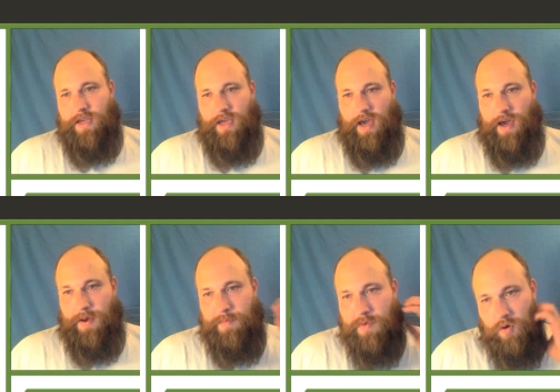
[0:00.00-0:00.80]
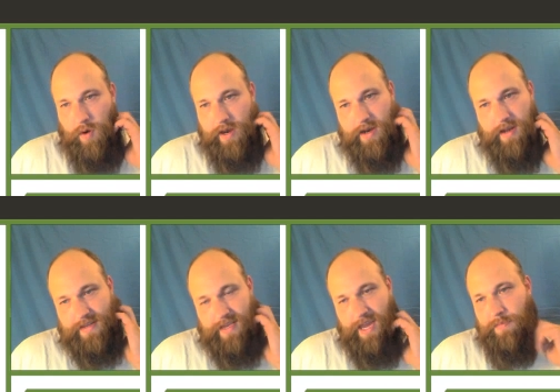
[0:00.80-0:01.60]
Um, quite a
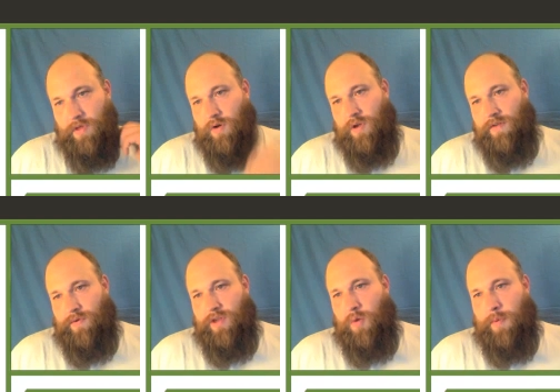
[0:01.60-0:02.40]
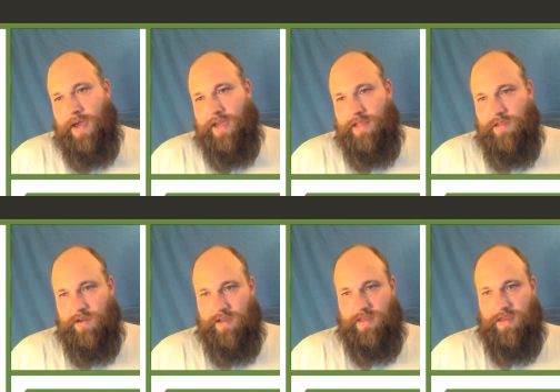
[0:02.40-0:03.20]
nice game, though. If we go back and
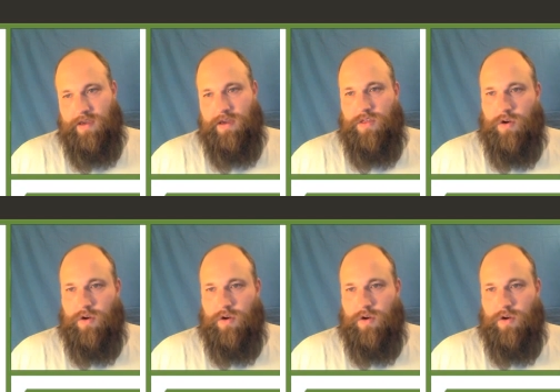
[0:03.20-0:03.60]
look at the,